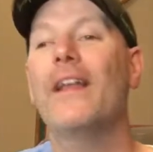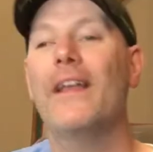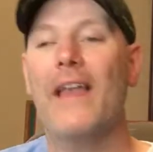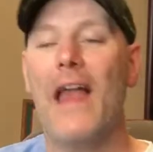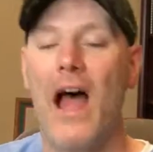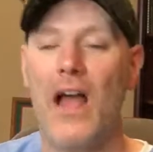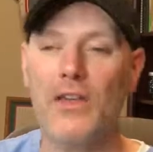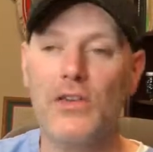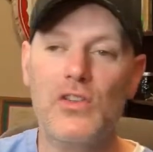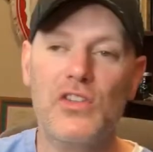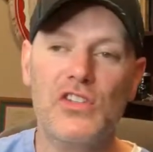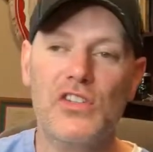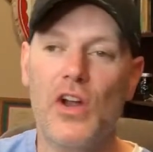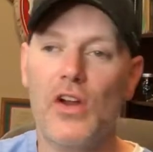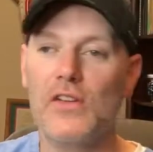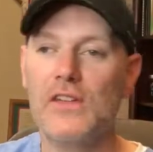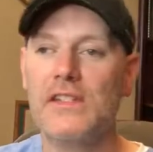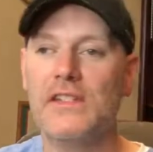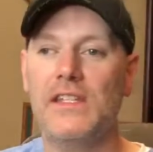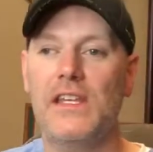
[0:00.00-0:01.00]
now you
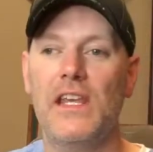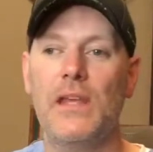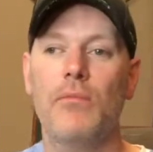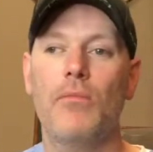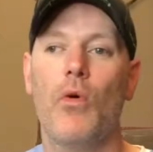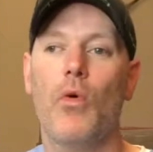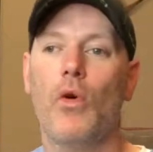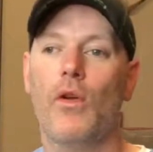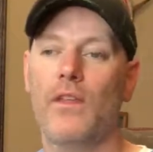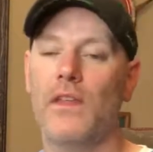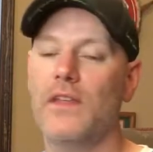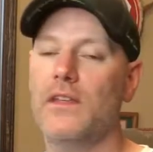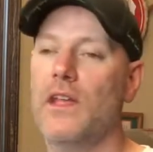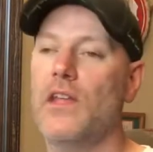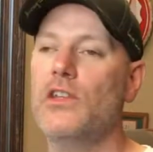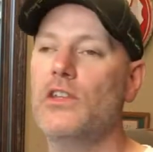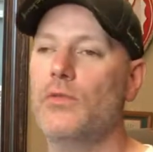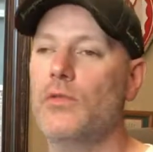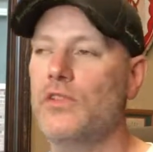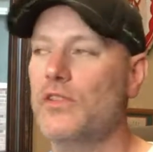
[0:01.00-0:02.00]
start seeing more of these
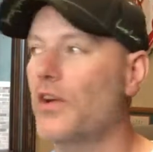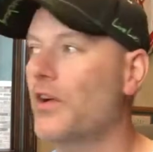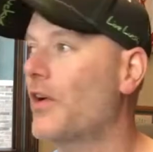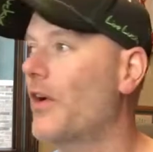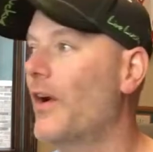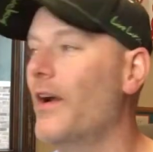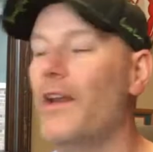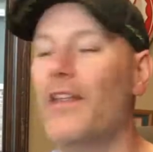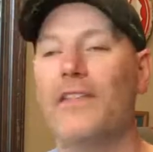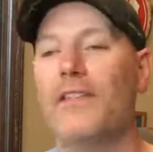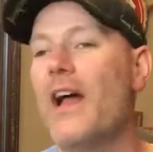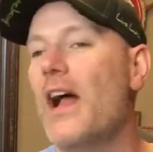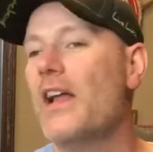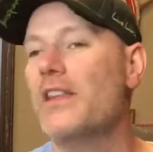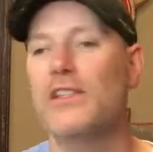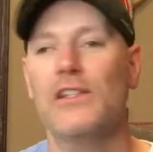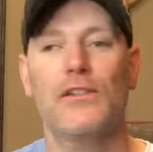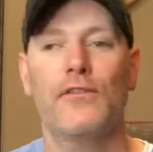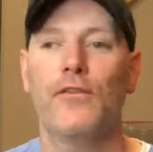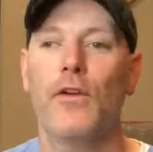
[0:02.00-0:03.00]
injuries occur. And it's not
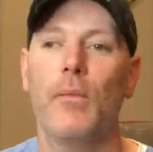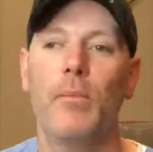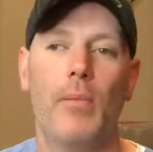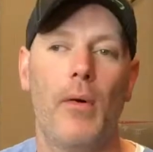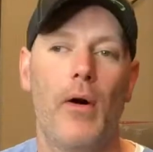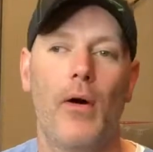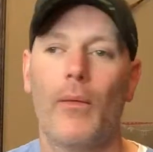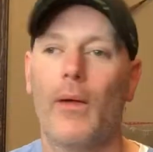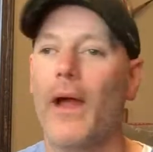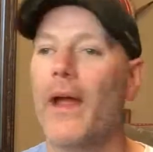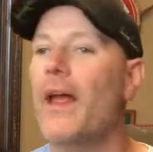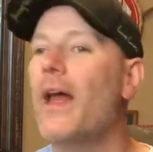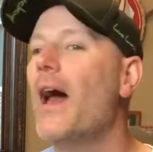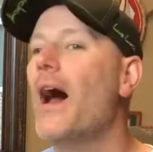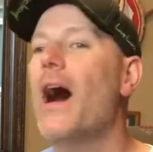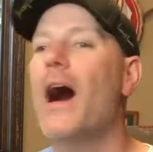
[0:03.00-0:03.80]
just football, right?